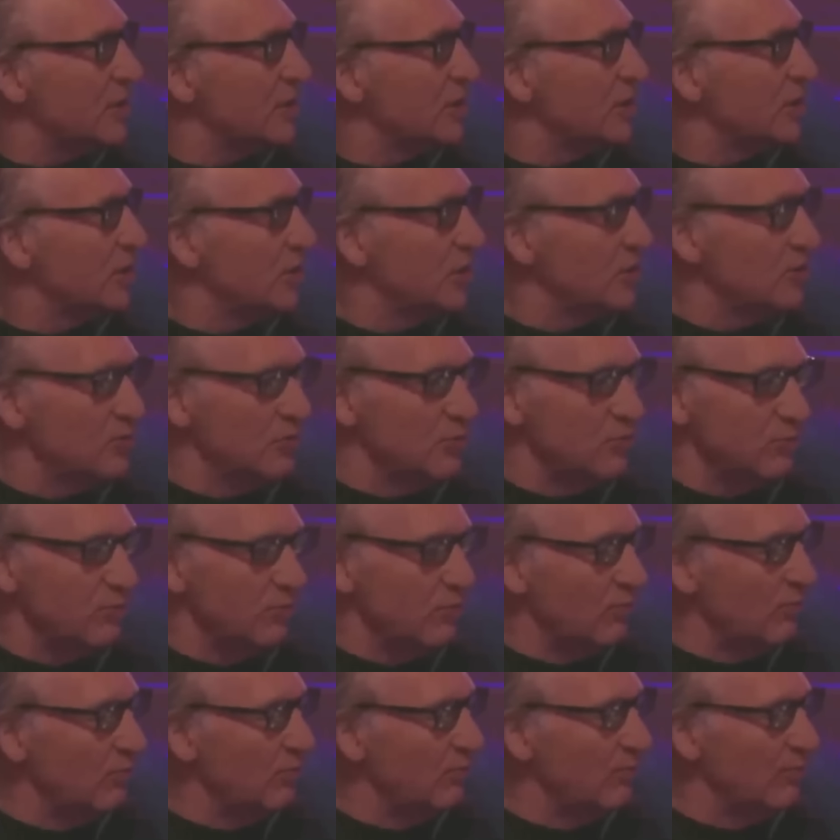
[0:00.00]
If
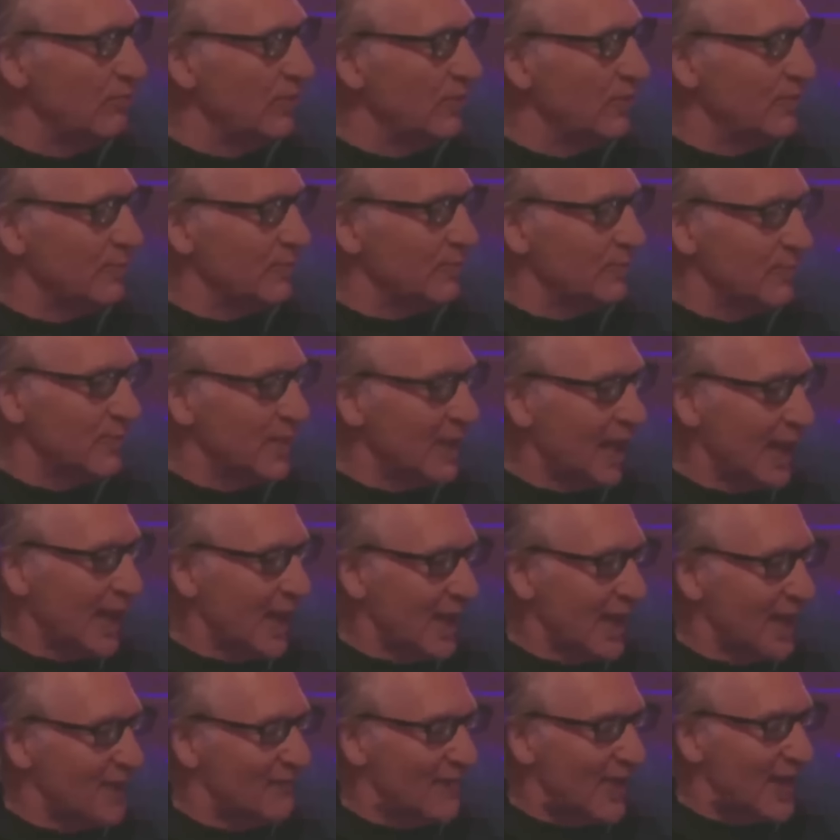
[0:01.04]

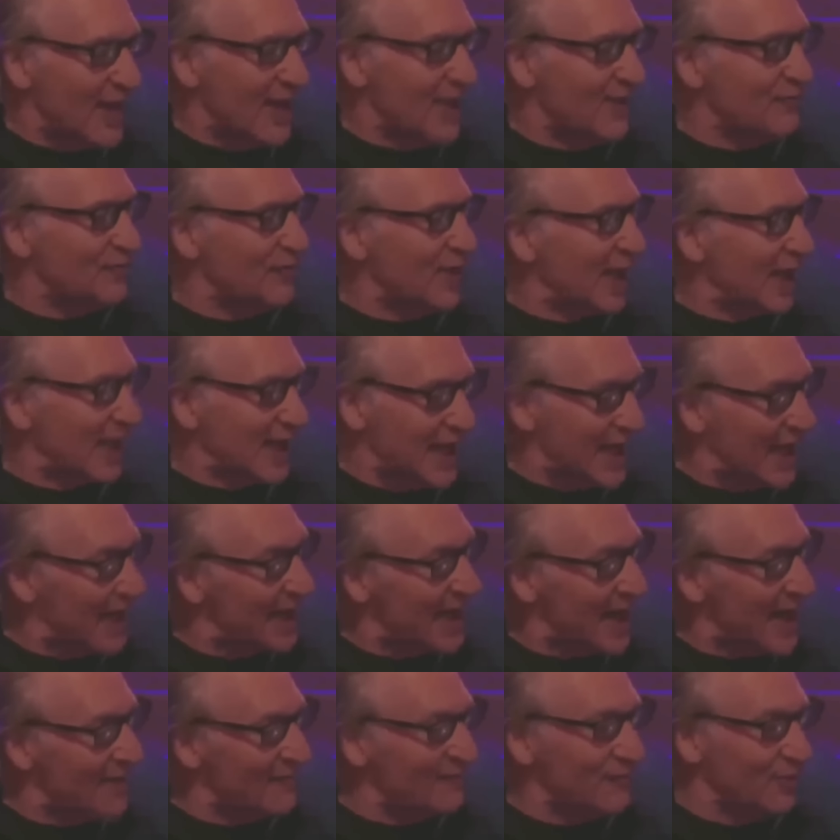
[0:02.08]
I
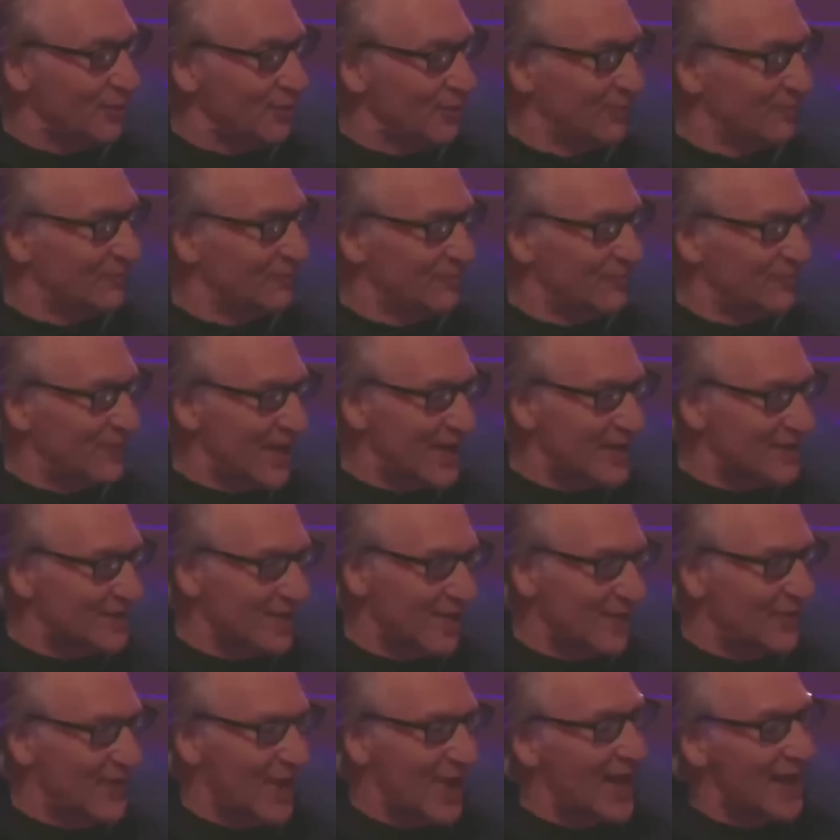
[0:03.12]
can't have your faith
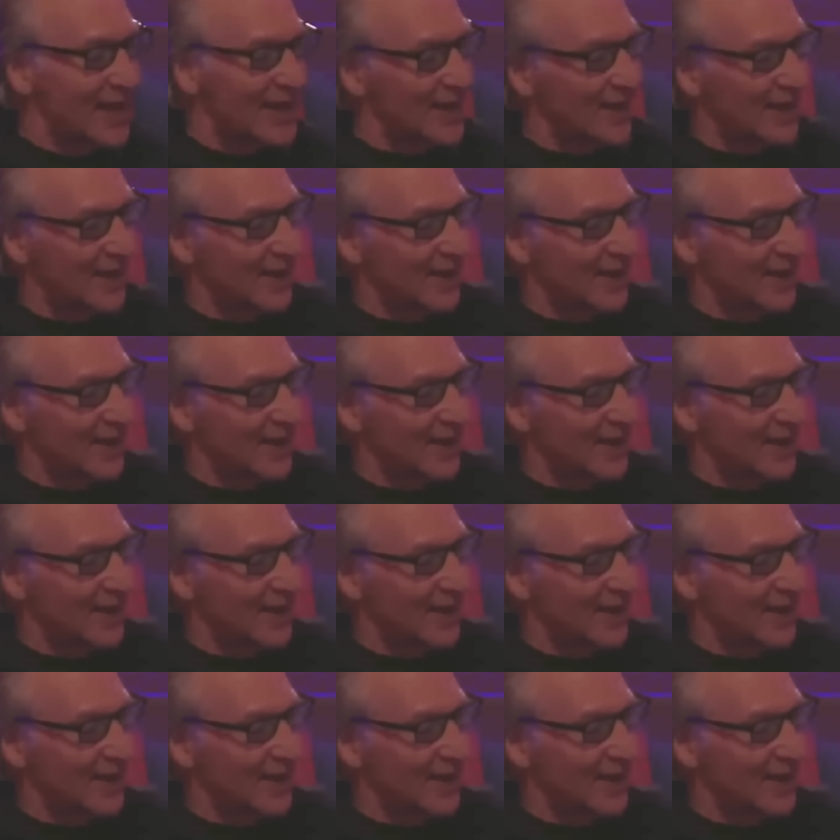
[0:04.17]
on that,